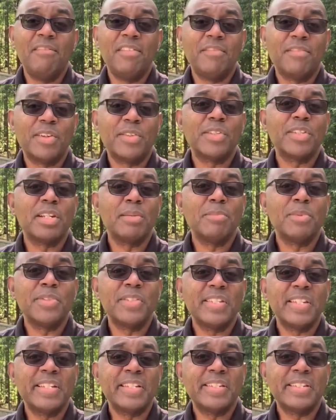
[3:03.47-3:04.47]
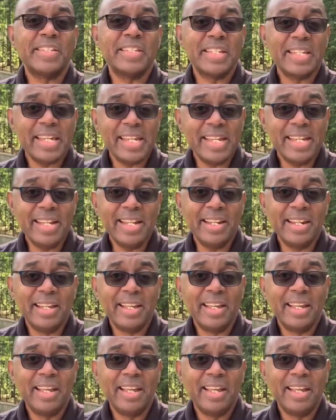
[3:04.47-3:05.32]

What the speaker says: and verse number 16,